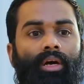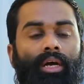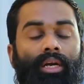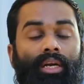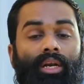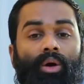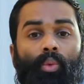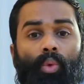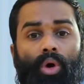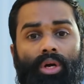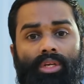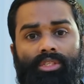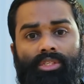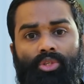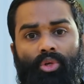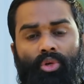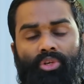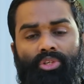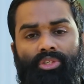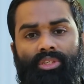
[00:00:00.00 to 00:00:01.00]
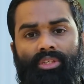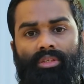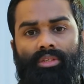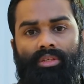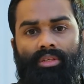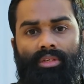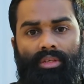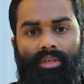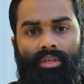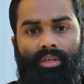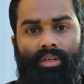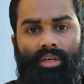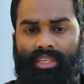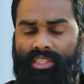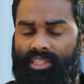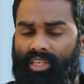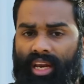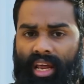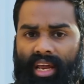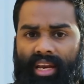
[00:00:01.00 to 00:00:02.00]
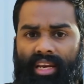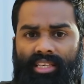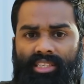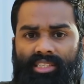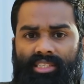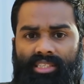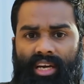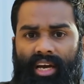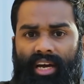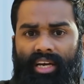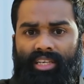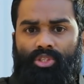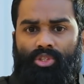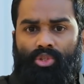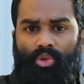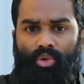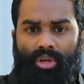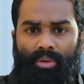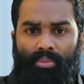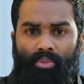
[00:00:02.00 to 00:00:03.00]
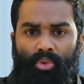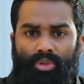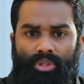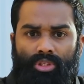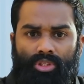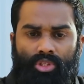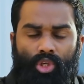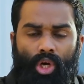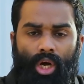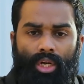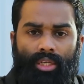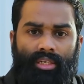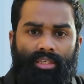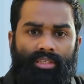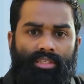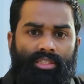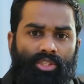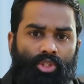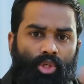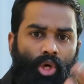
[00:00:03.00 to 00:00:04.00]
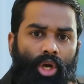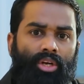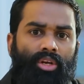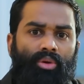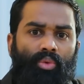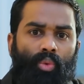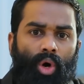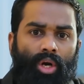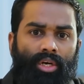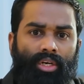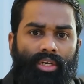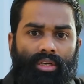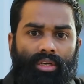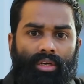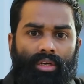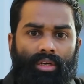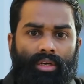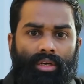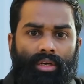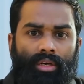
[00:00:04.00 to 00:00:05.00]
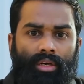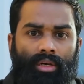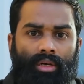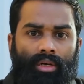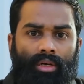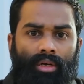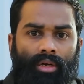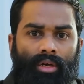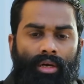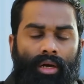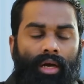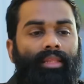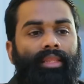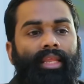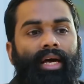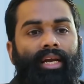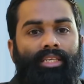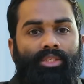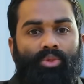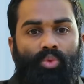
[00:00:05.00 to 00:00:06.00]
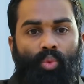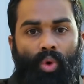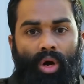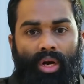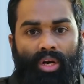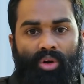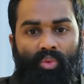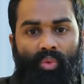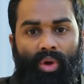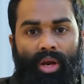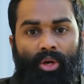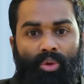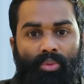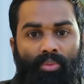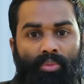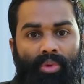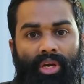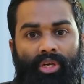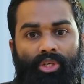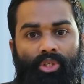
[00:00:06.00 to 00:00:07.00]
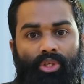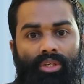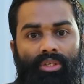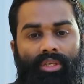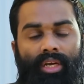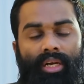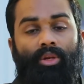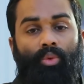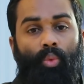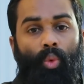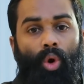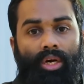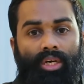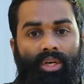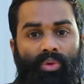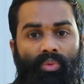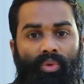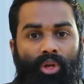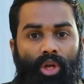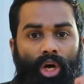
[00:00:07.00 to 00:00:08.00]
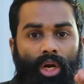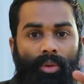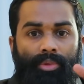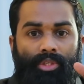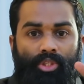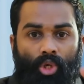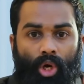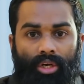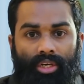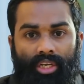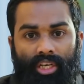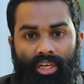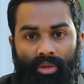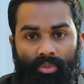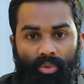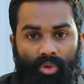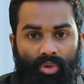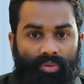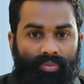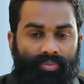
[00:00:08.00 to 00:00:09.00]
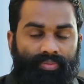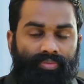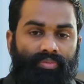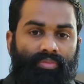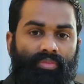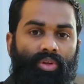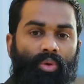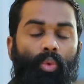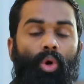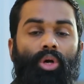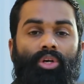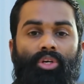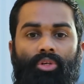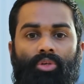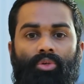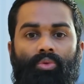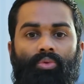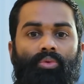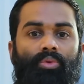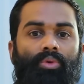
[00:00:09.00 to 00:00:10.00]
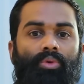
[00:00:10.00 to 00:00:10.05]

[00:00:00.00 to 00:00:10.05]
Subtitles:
Now what is the solution? Is there any chance to remove the salt that is dissolved in water? That is one way to make sure that the water will not be salty anymore. What to do?